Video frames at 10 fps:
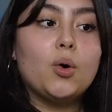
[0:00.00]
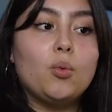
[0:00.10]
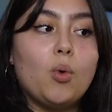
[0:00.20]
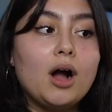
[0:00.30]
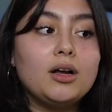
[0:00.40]

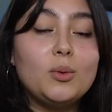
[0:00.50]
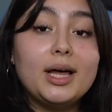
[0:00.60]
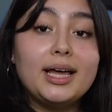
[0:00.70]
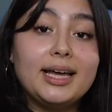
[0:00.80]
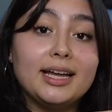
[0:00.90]
Walk
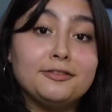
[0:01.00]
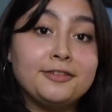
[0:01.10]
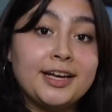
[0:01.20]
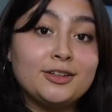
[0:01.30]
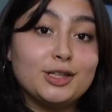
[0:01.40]
Away and
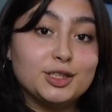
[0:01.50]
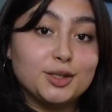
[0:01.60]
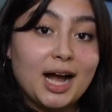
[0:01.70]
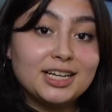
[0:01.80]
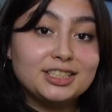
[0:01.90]
Fatal
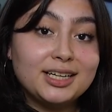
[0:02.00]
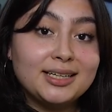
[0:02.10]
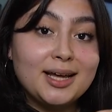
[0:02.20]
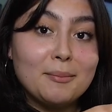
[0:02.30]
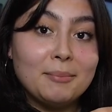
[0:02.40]

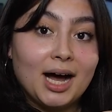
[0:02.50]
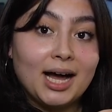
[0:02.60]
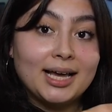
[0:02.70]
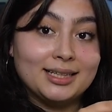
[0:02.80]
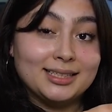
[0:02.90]
Attraction
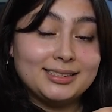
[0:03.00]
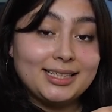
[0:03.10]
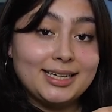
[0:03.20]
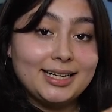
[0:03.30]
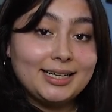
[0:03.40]
by The
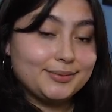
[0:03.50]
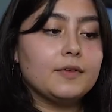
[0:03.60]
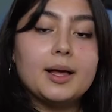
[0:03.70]
City.